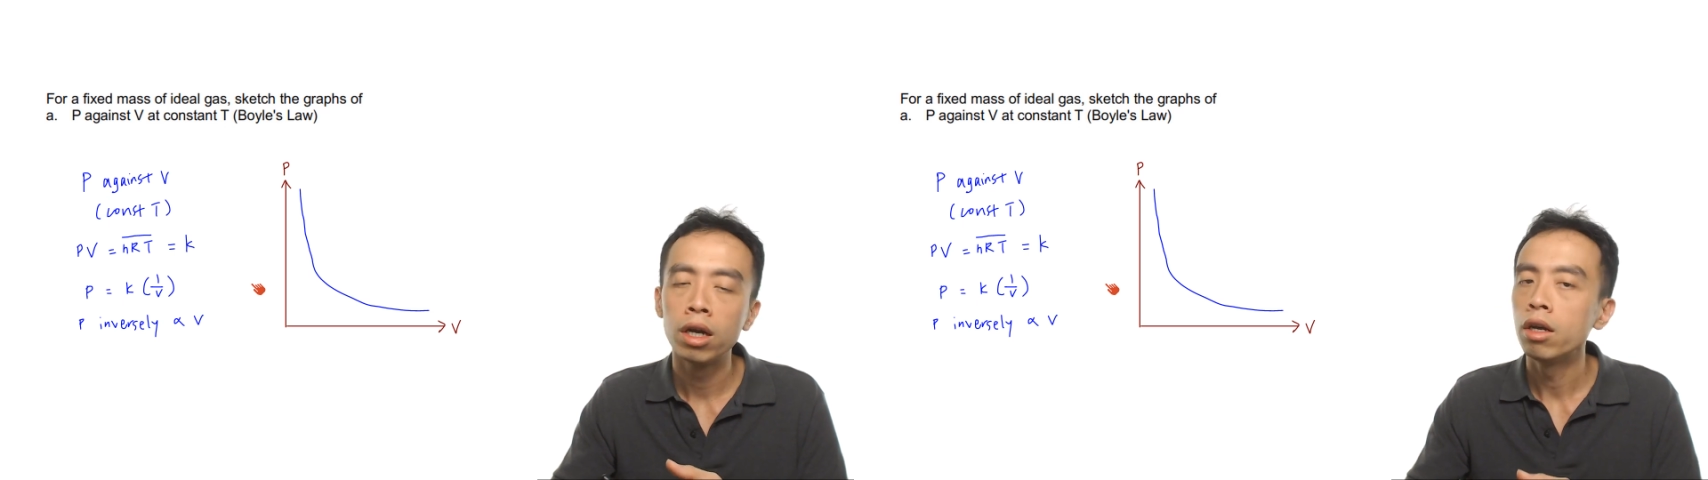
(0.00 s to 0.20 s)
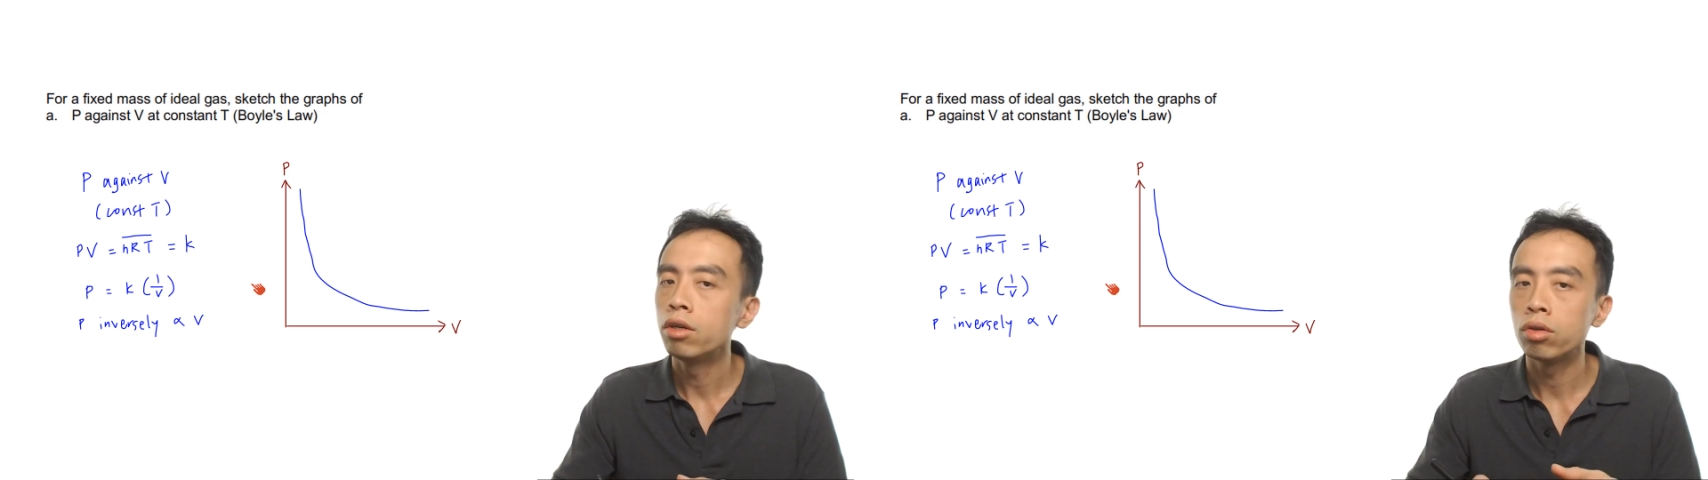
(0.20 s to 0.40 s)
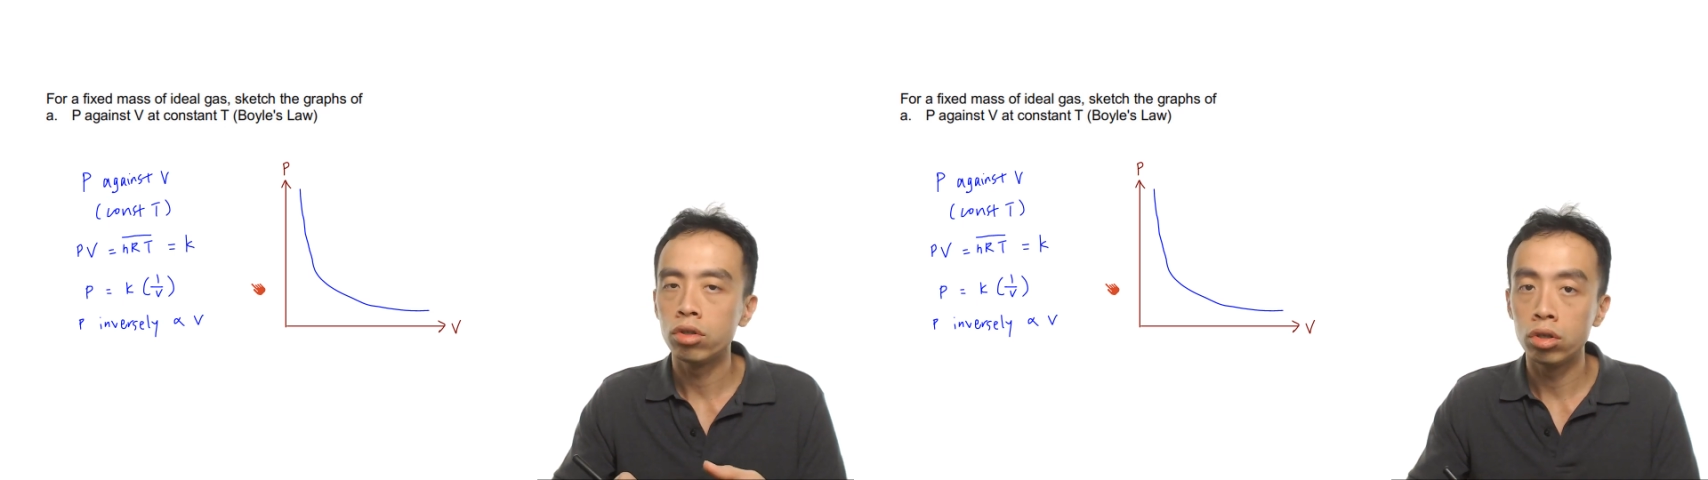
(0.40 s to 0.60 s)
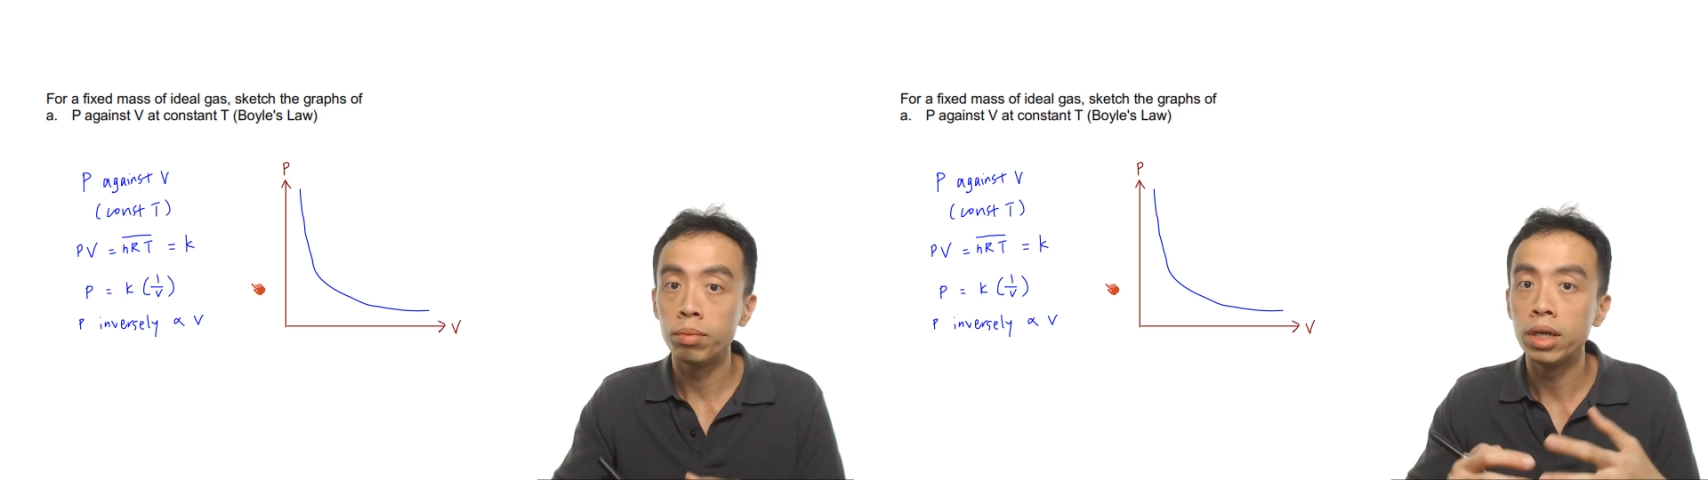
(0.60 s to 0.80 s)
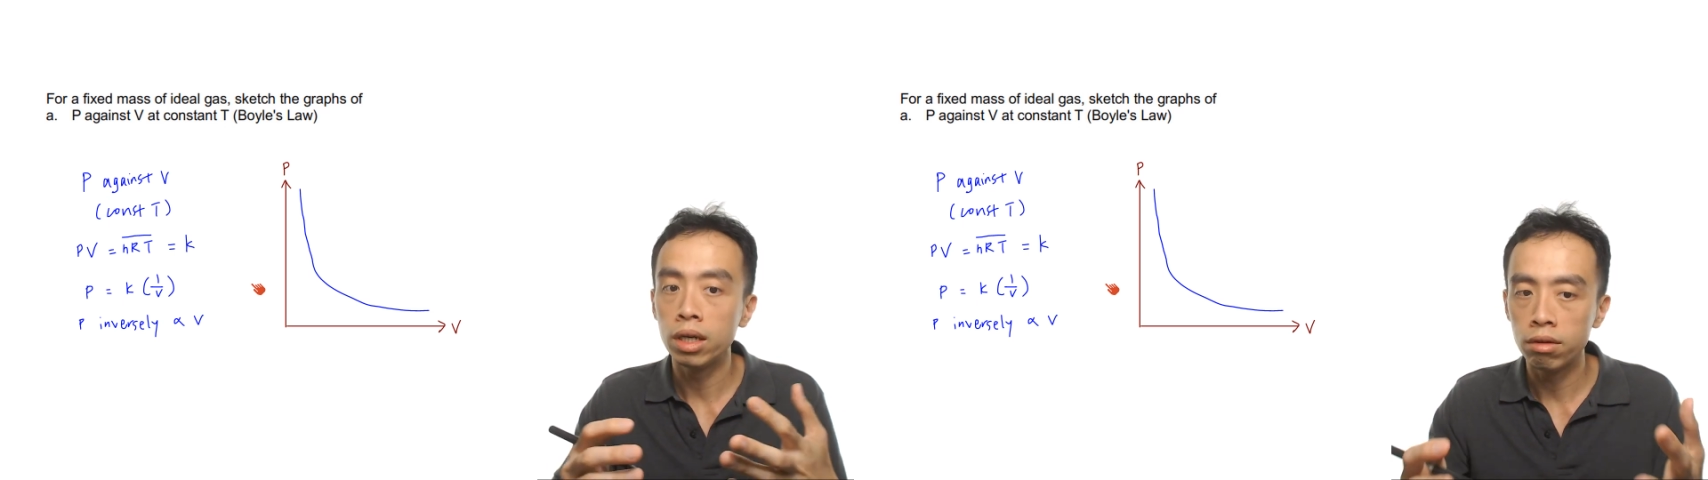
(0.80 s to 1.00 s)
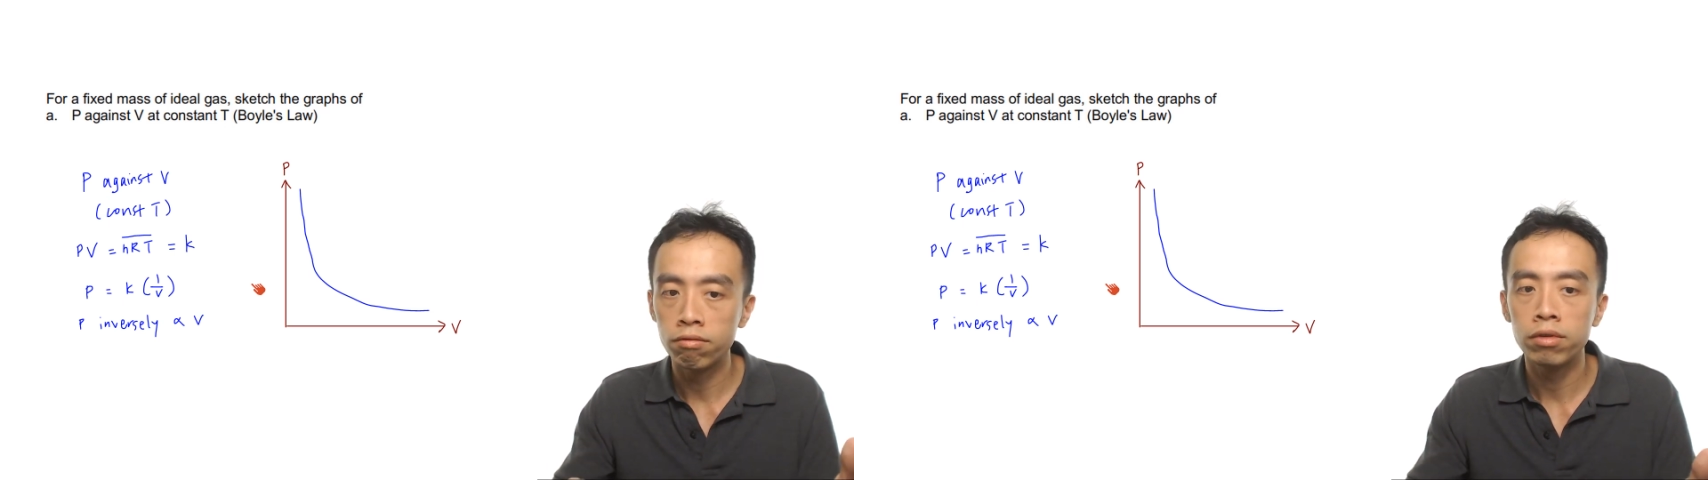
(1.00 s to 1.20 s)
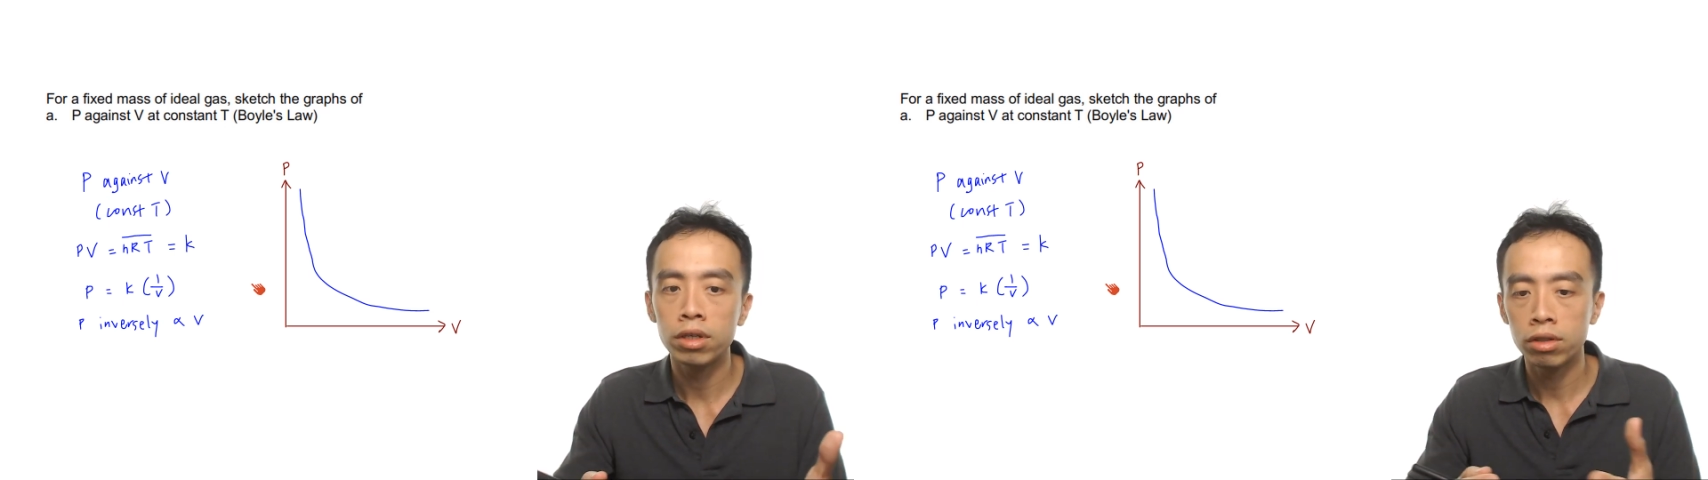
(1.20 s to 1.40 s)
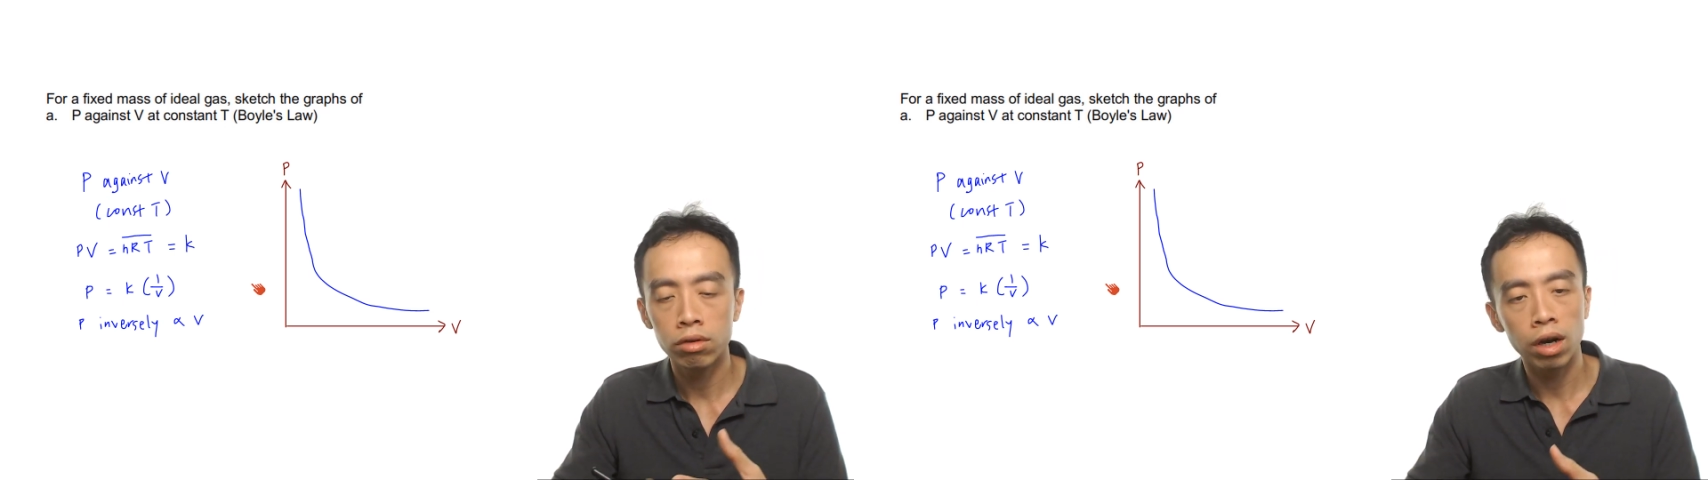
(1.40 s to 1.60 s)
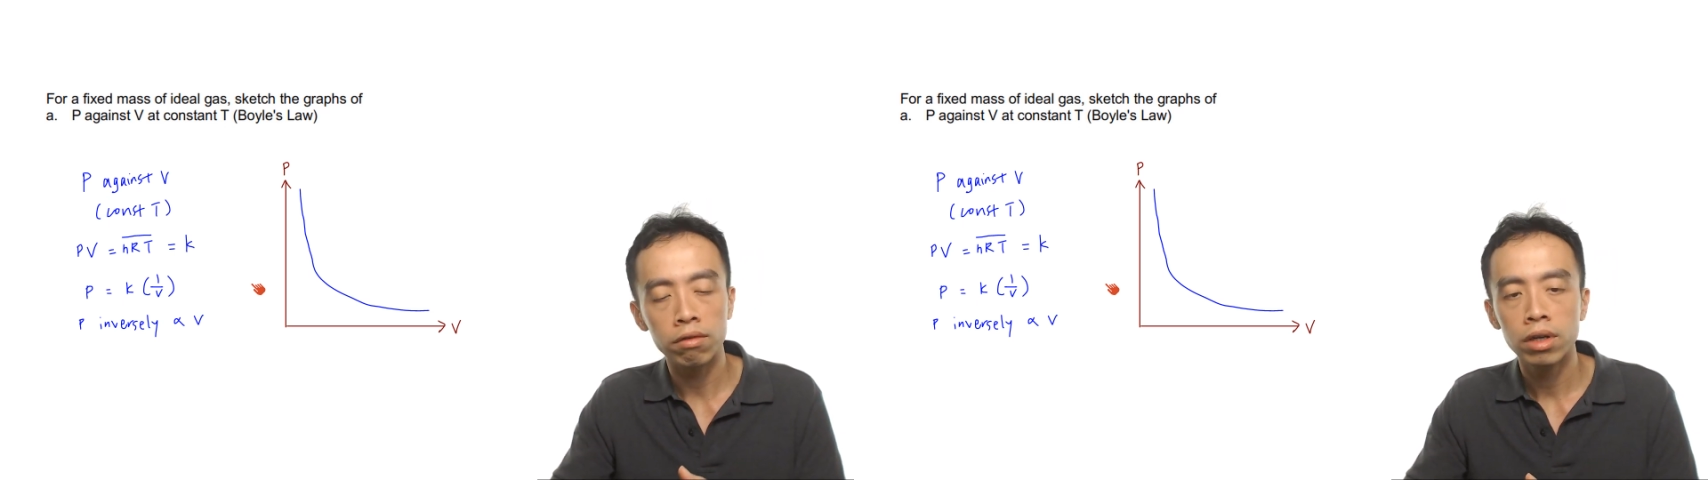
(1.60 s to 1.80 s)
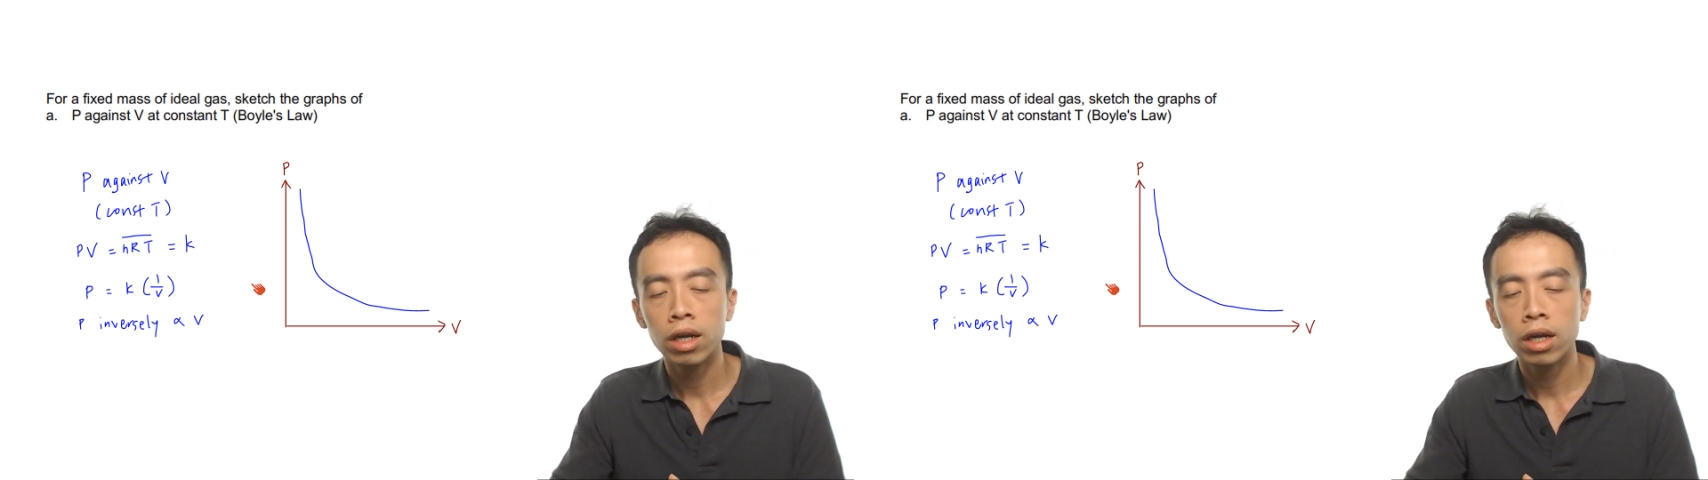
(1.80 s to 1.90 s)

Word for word: So it will be an inverse graph.